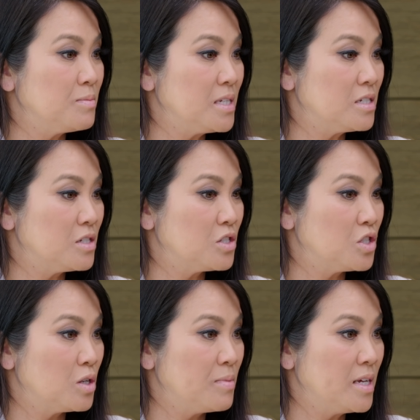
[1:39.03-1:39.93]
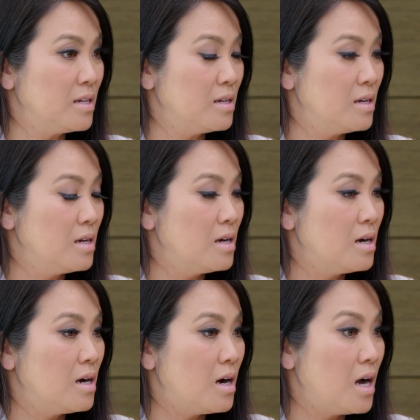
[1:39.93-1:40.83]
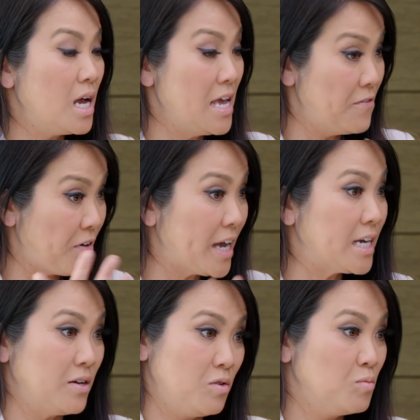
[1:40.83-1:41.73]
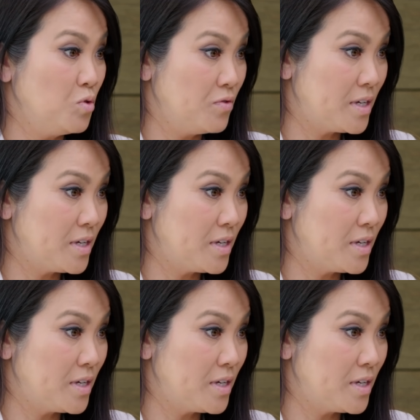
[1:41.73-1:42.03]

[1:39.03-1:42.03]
me to determine if I can remove